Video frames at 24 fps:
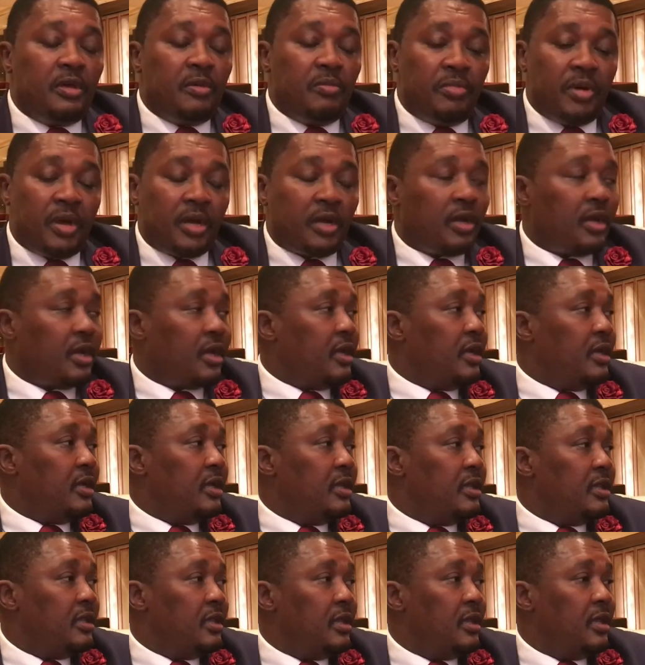back
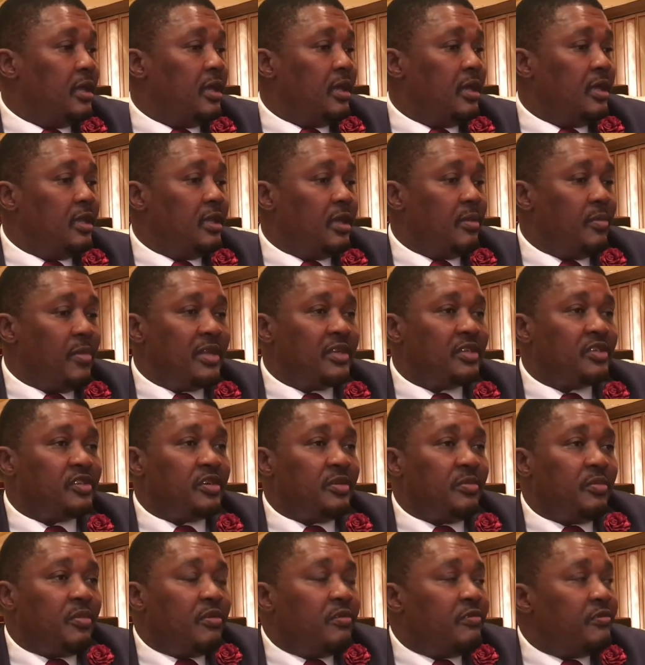in the
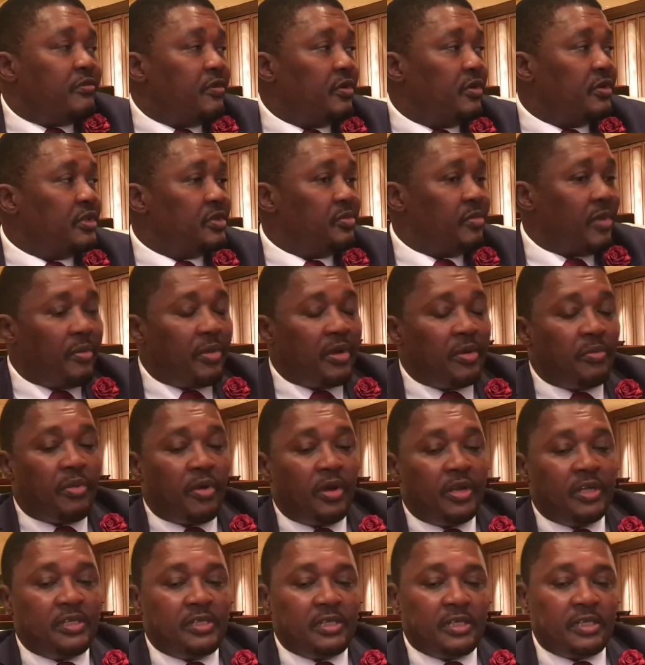mainstream of Zimbabwean
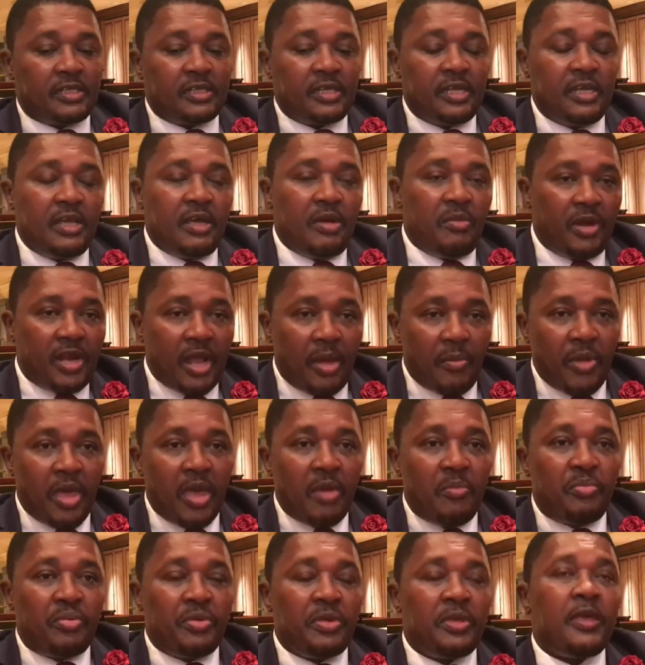politics. But I'm
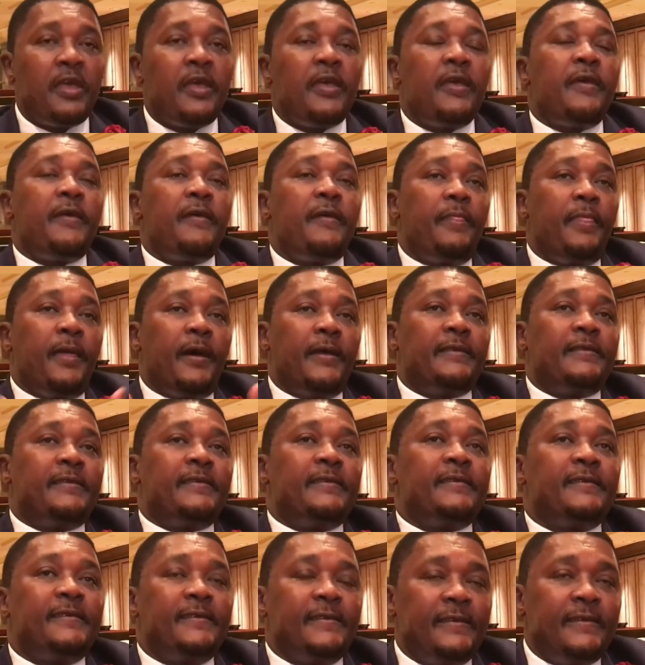happy that
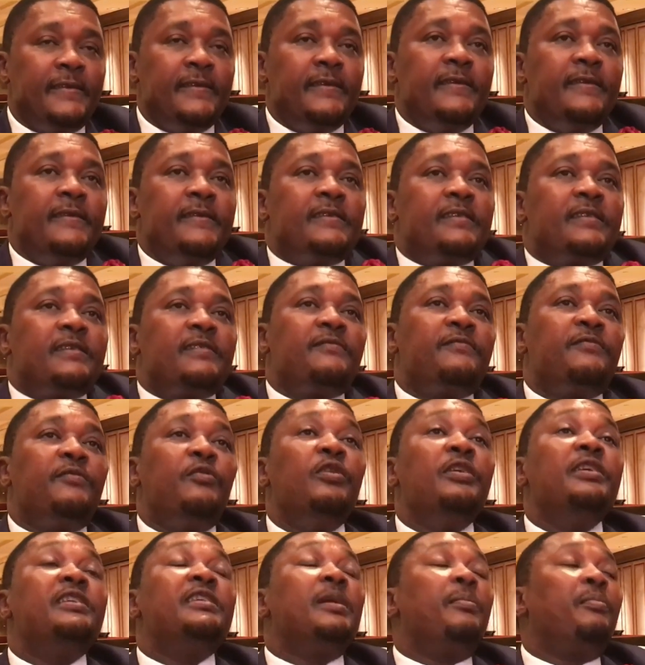he is
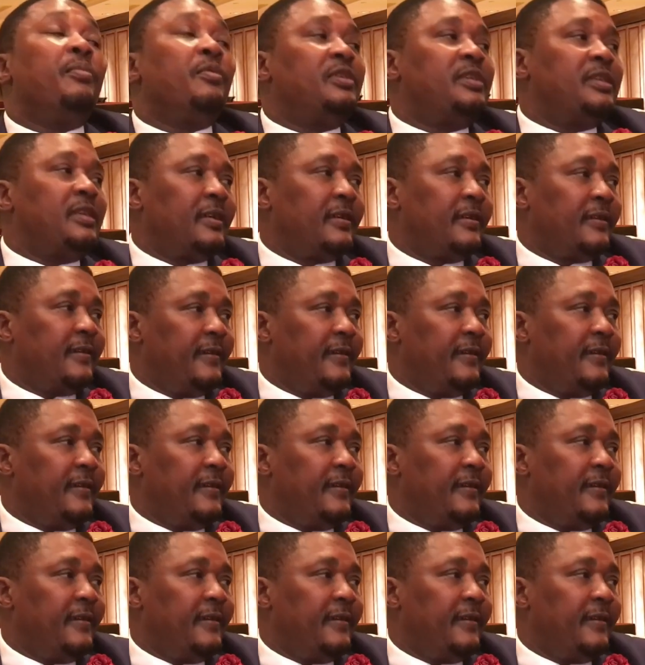fully supporting.